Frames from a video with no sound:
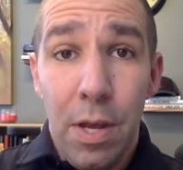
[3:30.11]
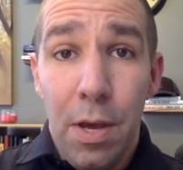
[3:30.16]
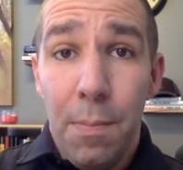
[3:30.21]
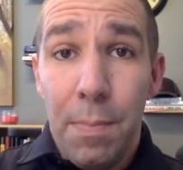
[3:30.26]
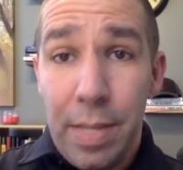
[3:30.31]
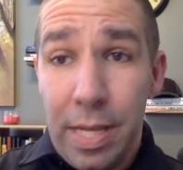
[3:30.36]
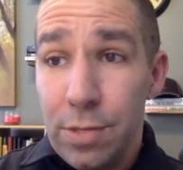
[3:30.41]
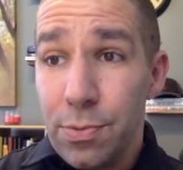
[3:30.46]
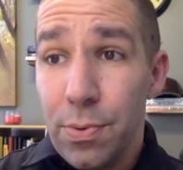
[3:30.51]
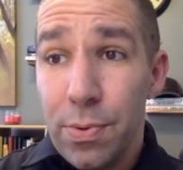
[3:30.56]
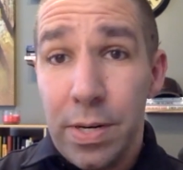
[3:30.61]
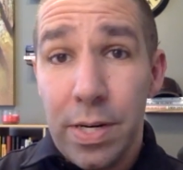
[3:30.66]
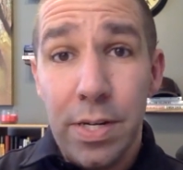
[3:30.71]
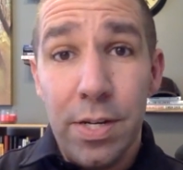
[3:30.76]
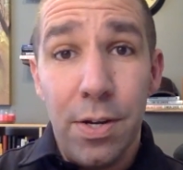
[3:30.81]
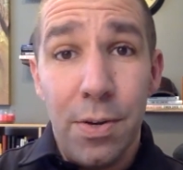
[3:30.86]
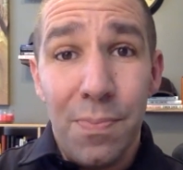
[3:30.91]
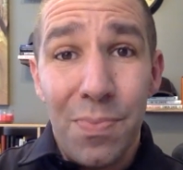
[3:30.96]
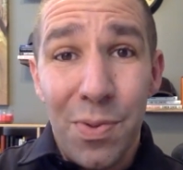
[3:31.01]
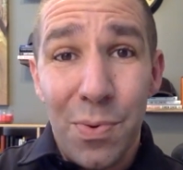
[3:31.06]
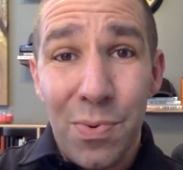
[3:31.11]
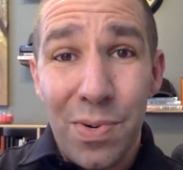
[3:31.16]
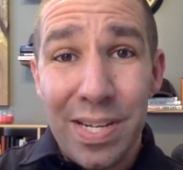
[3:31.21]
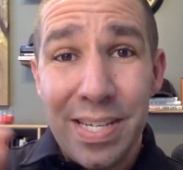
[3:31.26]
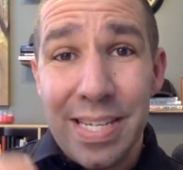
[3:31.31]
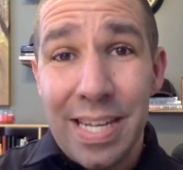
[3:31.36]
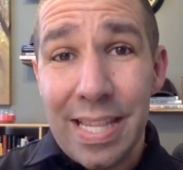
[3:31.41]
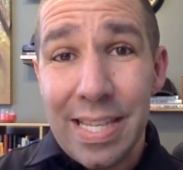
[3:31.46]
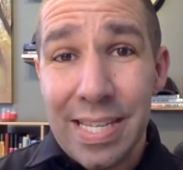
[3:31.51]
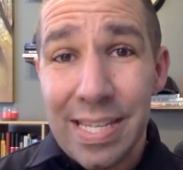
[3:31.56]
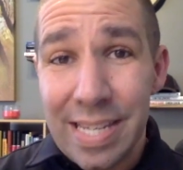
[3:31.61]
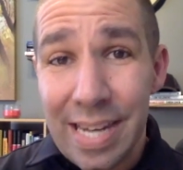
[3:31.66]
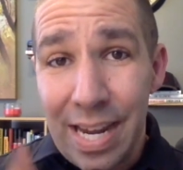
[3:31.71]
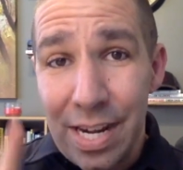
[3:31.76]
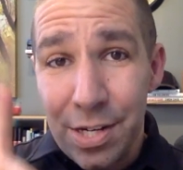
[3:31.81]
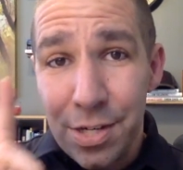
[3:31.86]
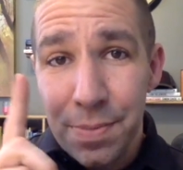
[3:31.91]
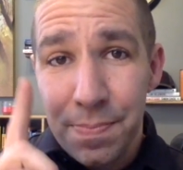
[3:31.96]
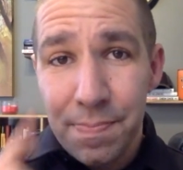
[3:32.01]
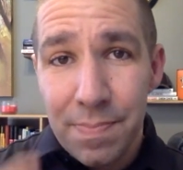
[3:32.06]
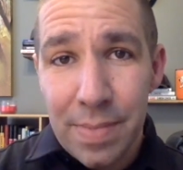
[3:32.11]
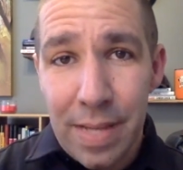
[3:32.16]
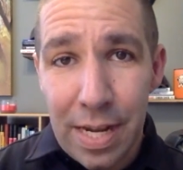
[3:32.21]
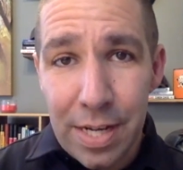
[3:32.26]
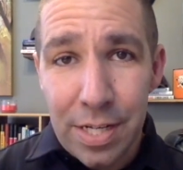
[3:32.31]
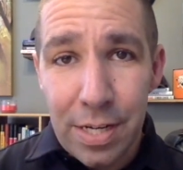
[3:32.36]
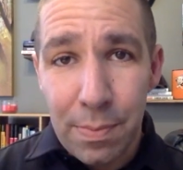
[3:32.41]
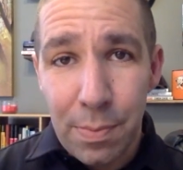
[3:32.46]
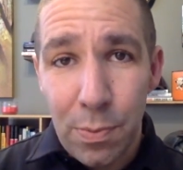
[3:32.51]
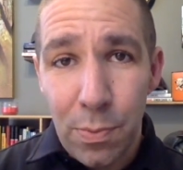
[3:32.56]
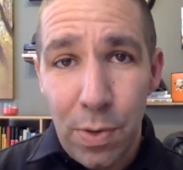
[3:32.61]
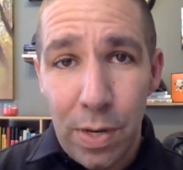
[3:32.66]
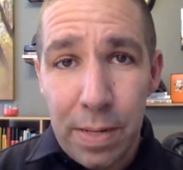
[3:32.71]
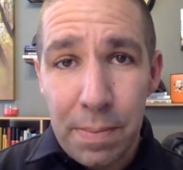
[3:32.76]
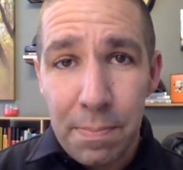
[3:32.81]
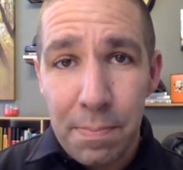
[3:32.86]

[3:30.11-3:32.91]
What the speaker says: But that's what we're going to do. We're going to set the stage. That's number one.